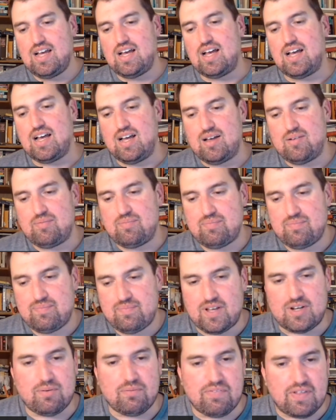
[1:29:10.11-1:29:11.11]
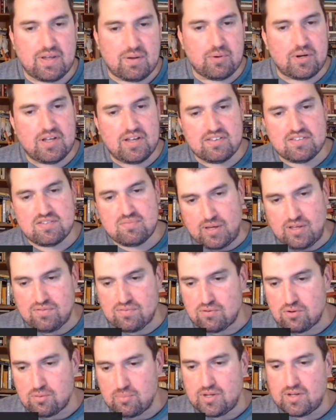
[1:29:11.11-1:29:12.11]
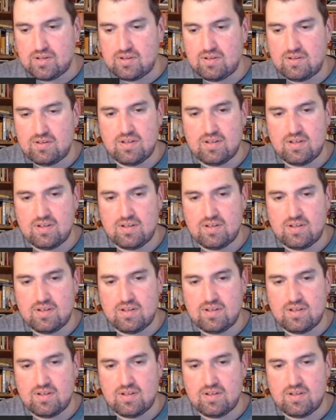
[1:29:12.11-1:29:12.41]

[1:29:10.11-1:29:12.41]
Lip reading: I don't think Woody has space for me,